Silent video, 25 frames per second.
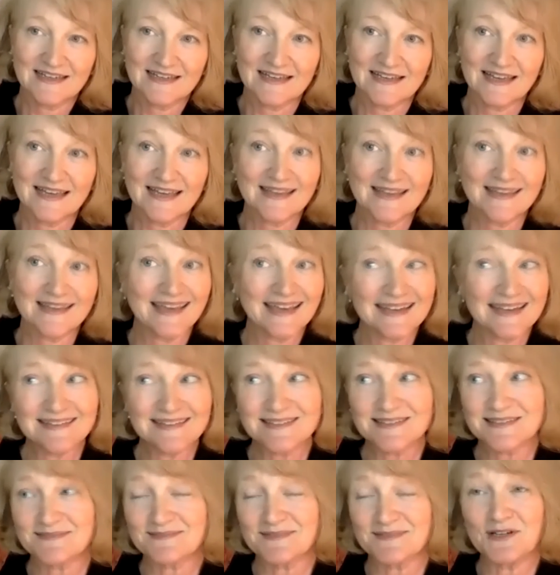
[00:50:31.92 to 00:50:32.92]
And that
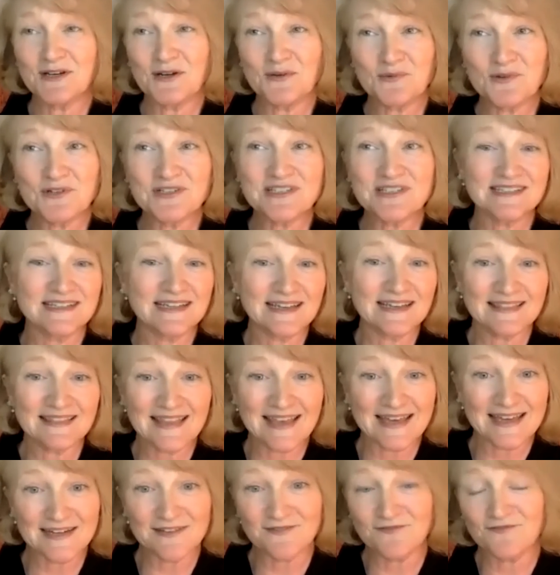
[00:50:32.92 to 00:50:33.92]
is, we're seeing
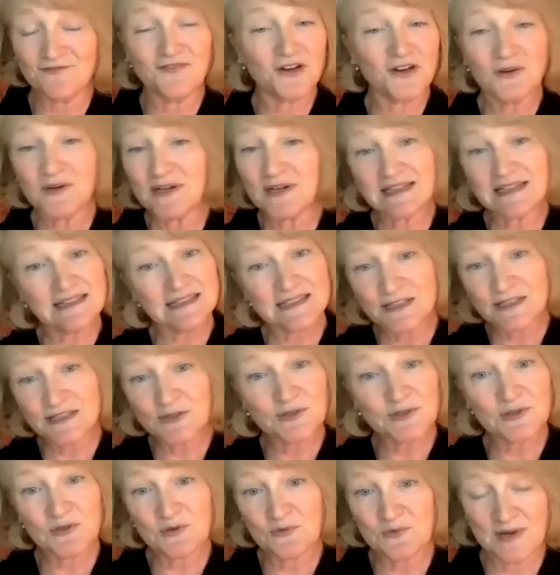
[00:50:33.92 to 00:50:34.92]
that in very
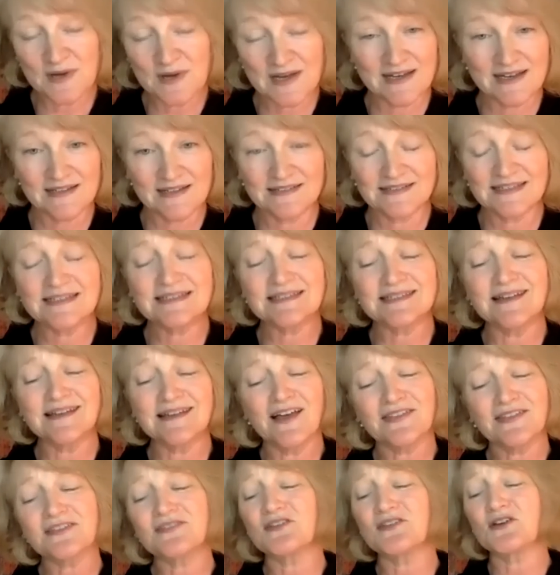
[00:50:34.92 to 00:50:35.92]
literal ways. It's
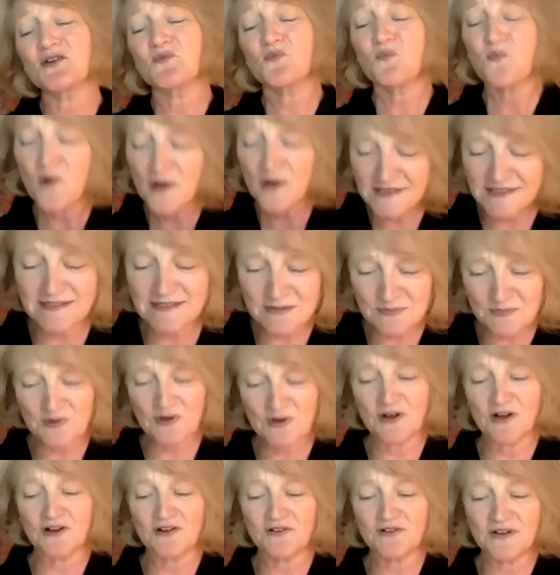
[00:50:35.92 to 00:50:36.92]
not that there wasn't
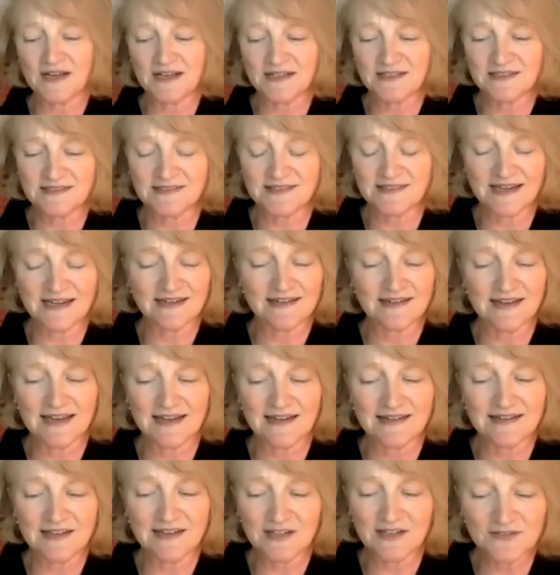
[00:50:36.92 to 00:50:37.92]
progress, and
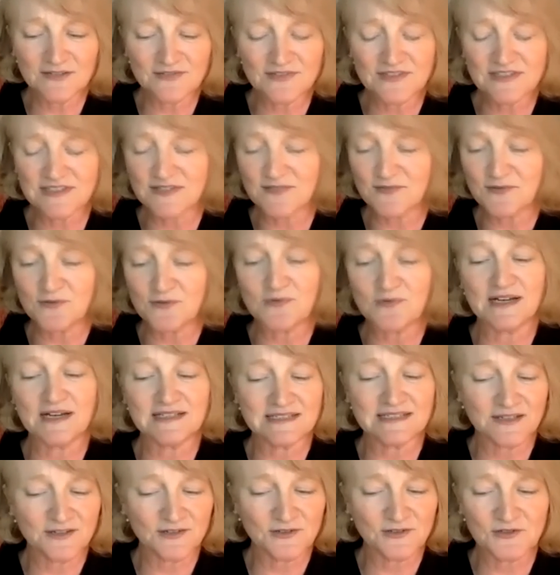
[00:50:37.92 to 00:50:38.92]
none of the civil
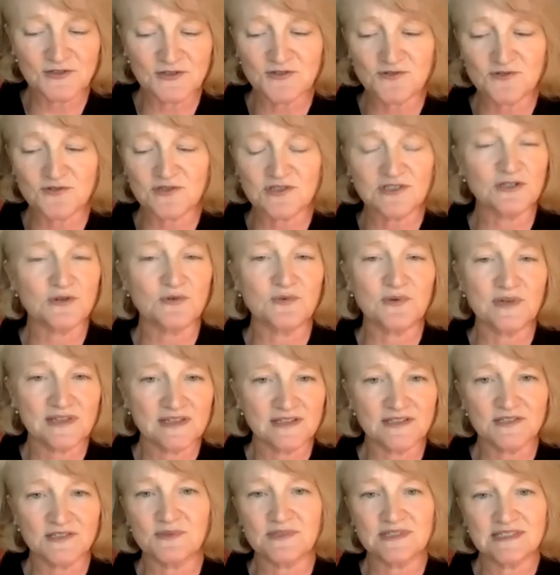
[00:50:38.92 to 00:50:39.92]
rights elders who are still with
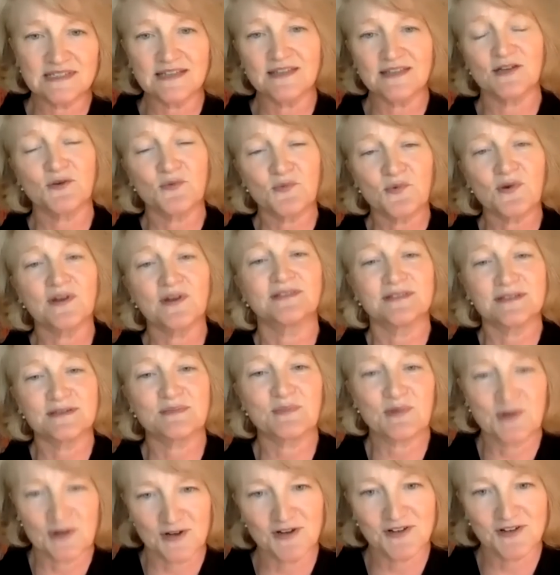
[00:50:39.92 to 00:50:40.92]
us would say there
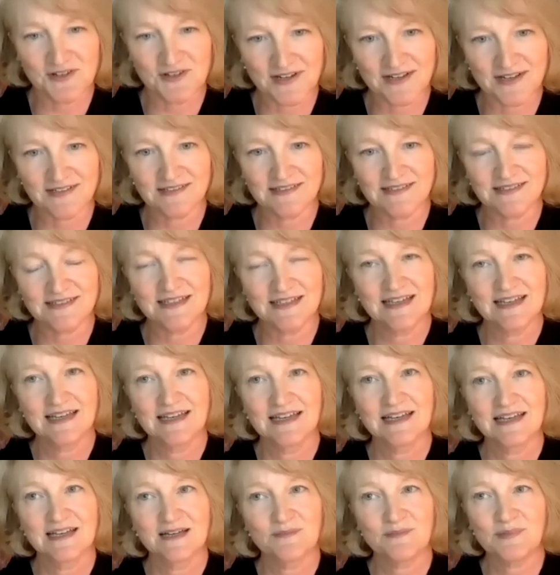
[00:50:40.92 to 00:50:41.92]
wasn't progress,
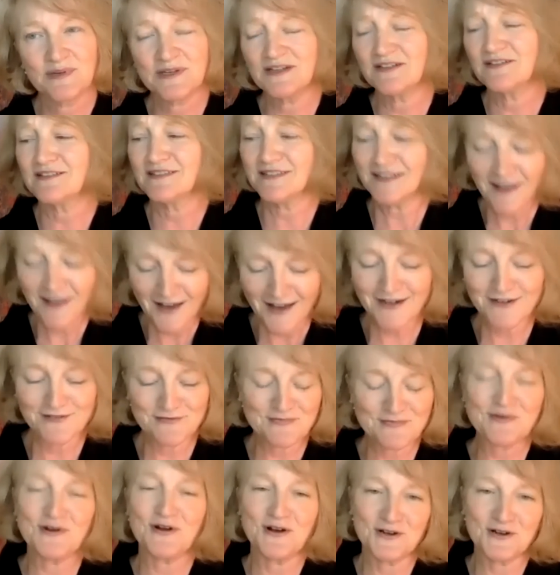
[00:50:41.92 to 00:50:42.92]
but a lot
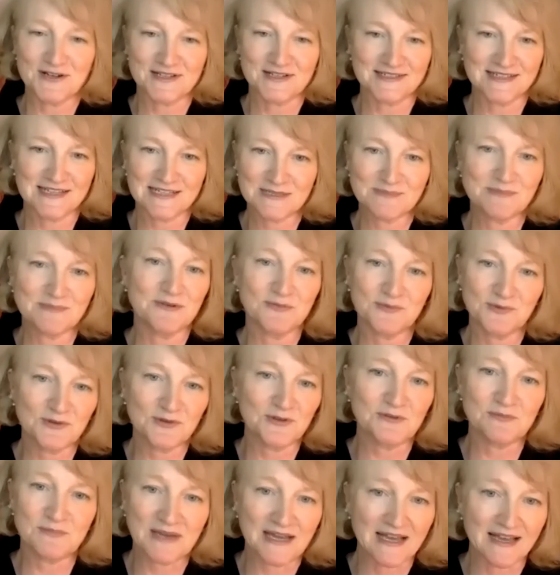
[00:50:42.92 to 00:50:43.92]
of progress has been
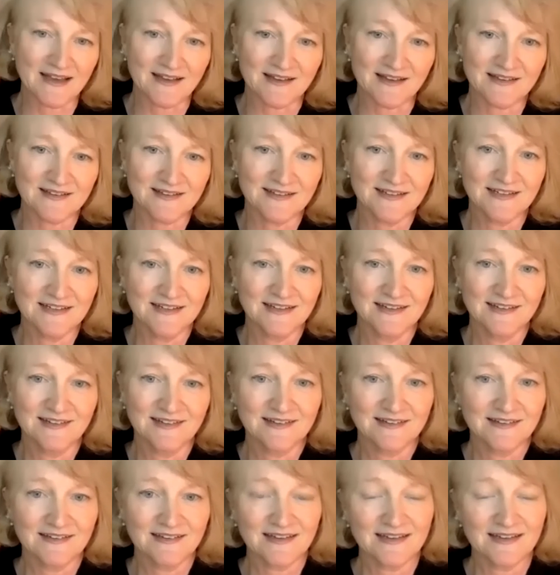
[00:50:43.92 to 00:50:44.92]
rolled back.
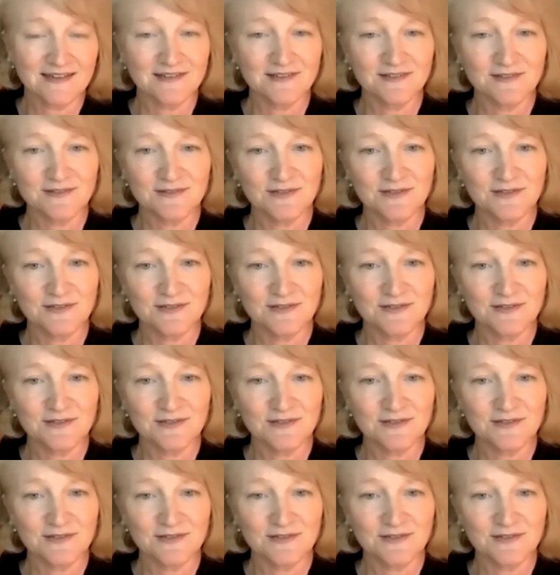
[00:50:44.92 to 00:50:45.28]
And,